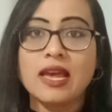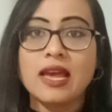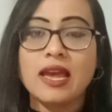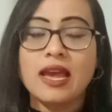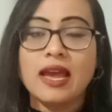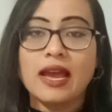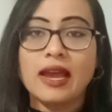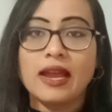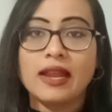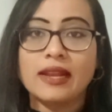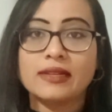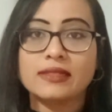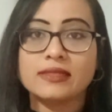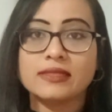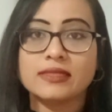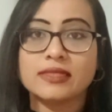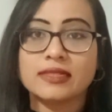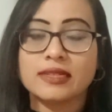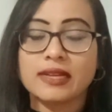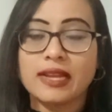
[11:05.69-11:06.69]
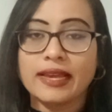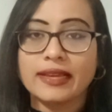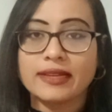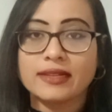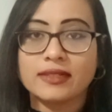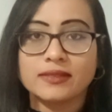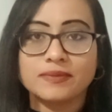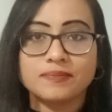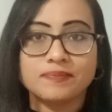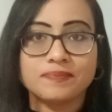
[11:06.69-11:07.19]
and like
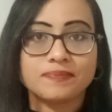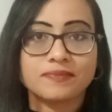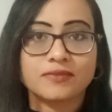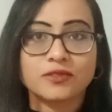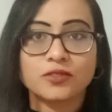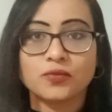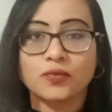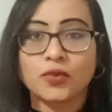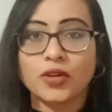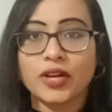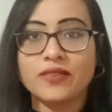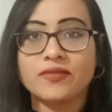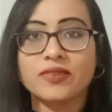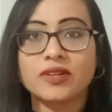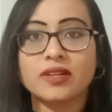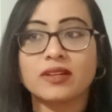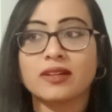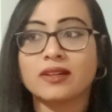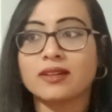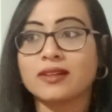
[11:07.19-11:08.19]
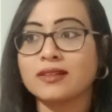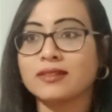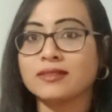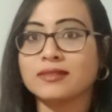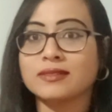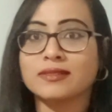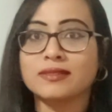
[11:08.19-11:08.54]
whatever